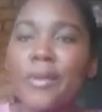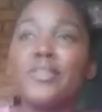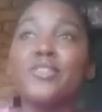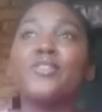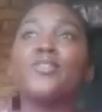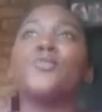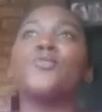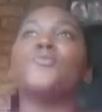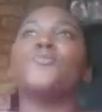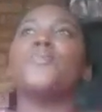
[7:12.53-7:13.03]

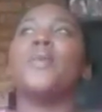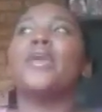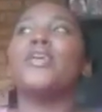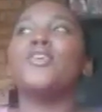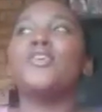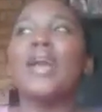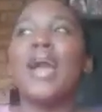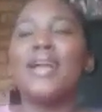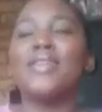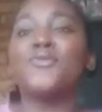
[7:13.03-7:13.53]
just to make
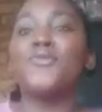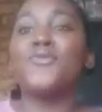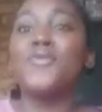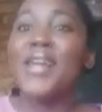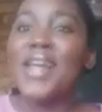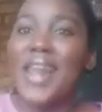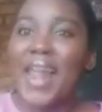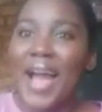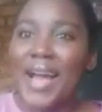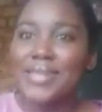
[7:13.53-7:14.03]
you guys
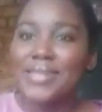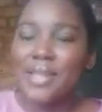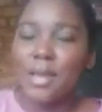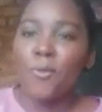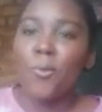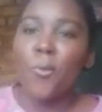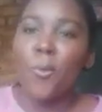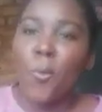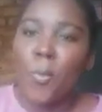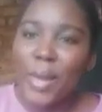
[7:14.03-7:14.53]
realize that
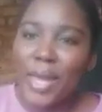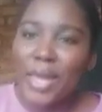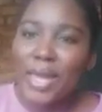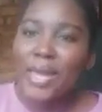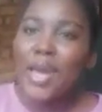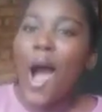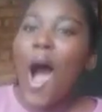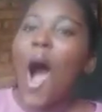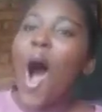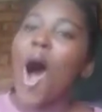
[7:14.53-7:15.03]

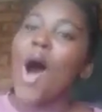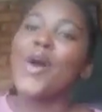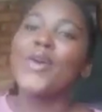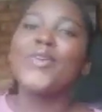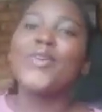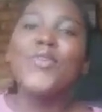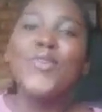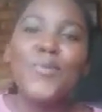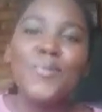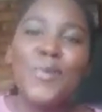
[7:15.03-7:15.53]
we are
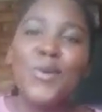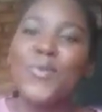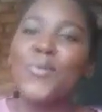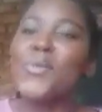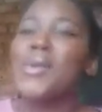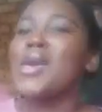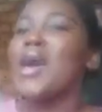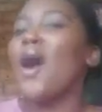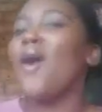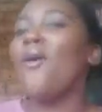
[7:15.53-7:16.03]
human.
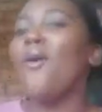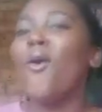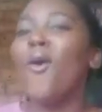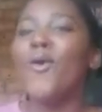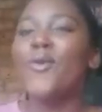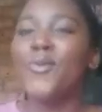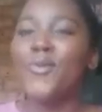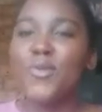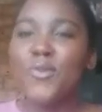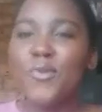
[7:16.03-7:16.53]
We are all
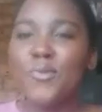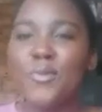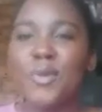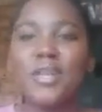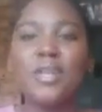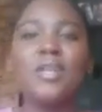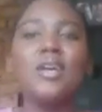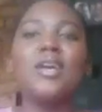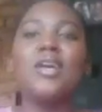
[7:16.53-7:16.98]
human,